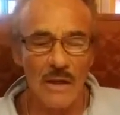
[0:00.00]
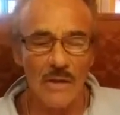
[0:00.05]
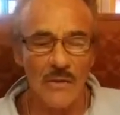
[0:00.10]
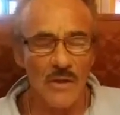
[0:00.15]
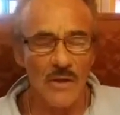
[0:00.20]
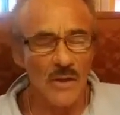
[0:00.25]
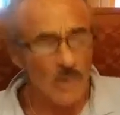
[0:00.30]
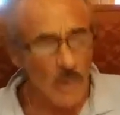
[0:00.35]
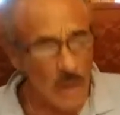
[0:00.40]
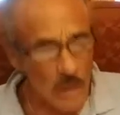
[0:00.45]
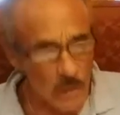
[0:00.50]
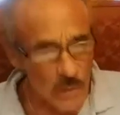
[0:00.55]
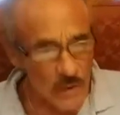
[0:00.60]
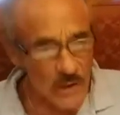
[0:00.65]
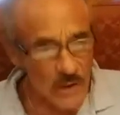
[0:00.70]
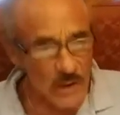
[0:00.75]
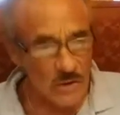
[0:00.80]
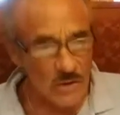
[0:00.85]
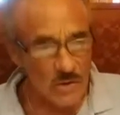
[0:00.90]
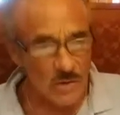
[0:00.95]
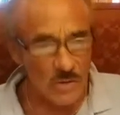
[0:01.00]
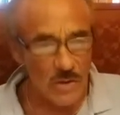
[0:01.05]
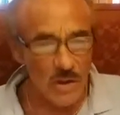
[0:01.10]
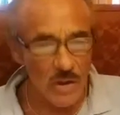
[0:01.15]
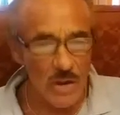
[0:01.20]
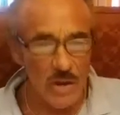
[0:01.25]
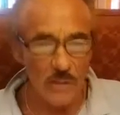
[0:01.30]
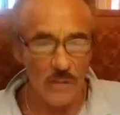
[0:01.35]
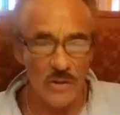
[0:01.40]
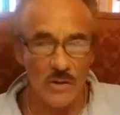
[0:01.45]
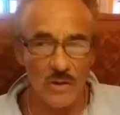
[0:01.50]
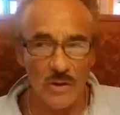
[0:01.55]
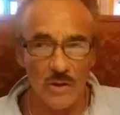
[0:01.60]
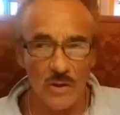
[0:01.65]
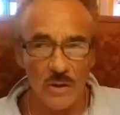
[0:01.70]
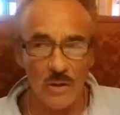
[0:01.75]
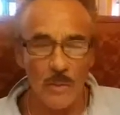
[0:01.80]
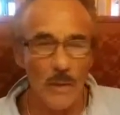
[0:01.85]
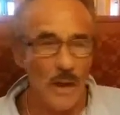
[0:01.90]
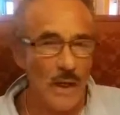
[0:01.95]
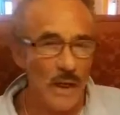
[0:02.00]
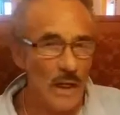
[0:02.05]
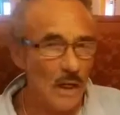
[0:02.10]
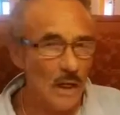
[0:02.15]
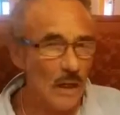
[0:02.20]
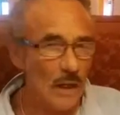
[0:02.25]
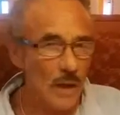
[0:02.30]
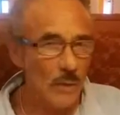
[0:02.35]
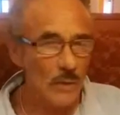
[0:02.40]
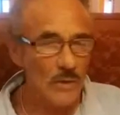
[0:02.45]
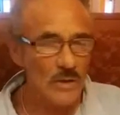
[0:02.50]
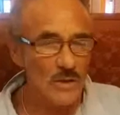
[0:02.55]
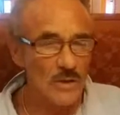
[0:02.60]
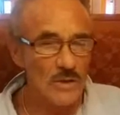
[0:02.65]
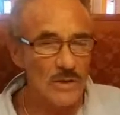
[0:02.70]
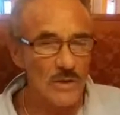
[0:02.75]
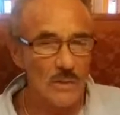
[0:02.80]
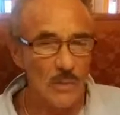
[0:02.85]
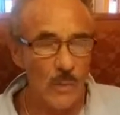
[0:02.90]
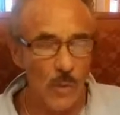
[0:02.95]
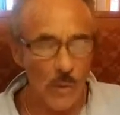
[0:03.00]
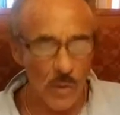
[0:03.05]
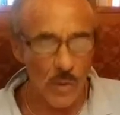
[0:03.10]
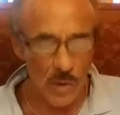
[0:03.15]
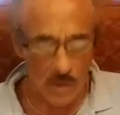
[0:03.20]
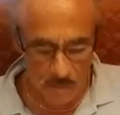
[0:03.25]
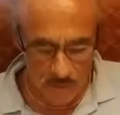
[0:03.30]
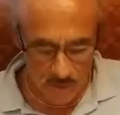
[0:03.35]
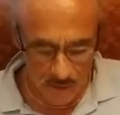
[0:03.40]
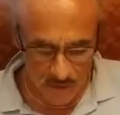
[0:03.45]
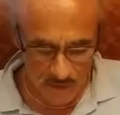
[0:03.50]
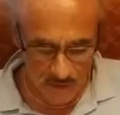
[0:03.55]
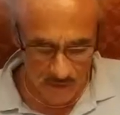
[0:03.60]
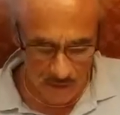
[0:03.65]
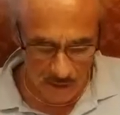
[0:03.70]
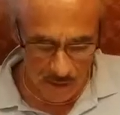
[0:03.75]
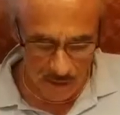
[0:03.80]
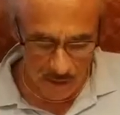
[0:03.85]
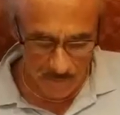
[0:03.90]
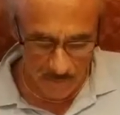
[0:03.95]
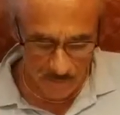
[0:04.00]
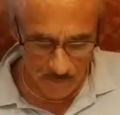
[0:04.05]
This may be extreme, but you know, body language is important. It means a lot.